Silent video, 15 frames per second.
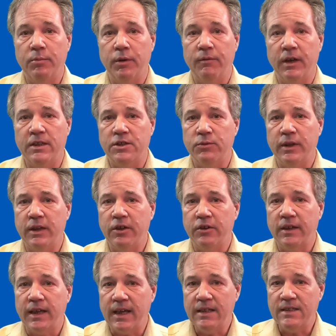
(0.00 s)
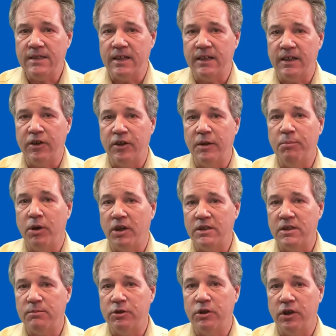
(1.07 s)
provides a really good case study on the
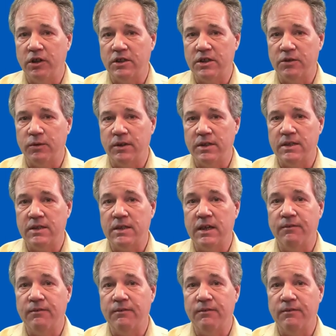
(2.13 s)
possible consequences